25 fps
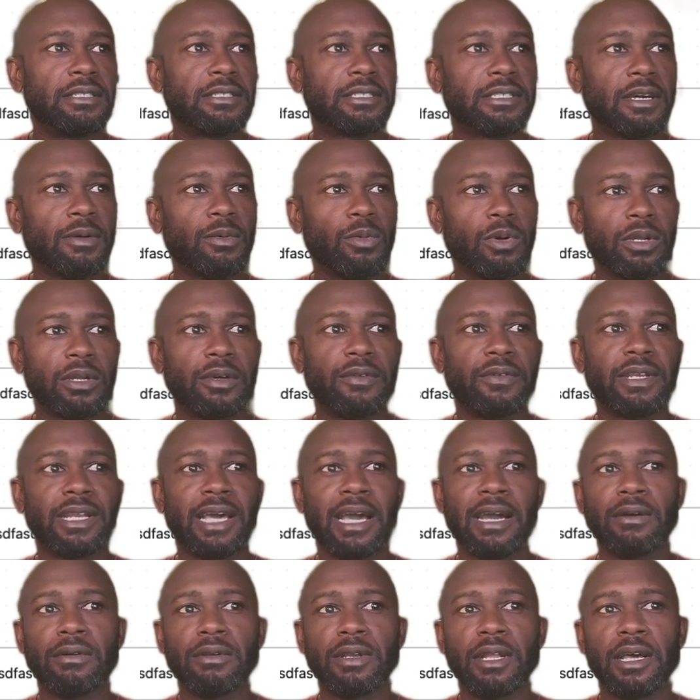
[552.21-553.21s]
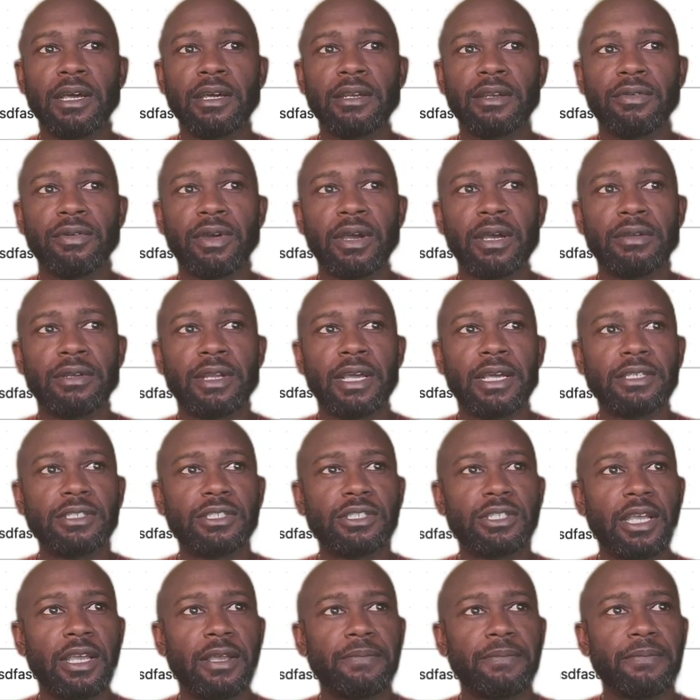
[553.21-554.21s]
somewhat of an outline around that
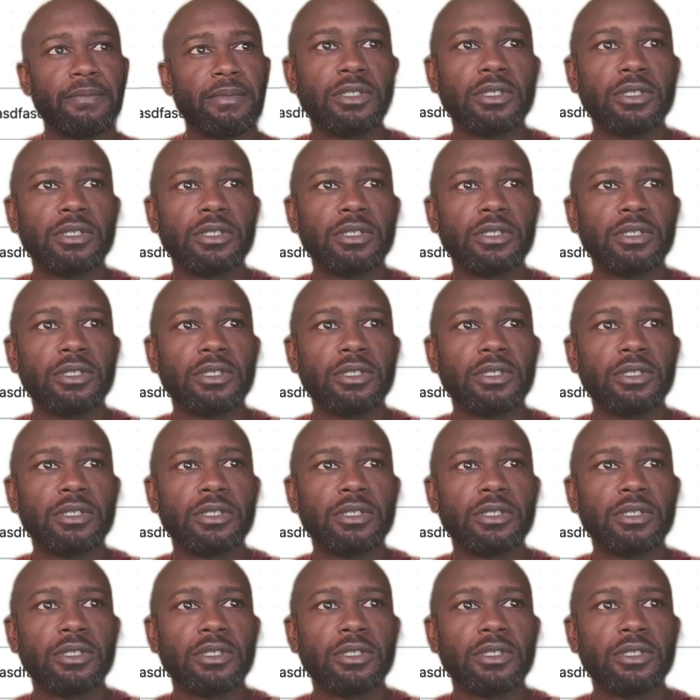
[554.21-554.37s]
shape.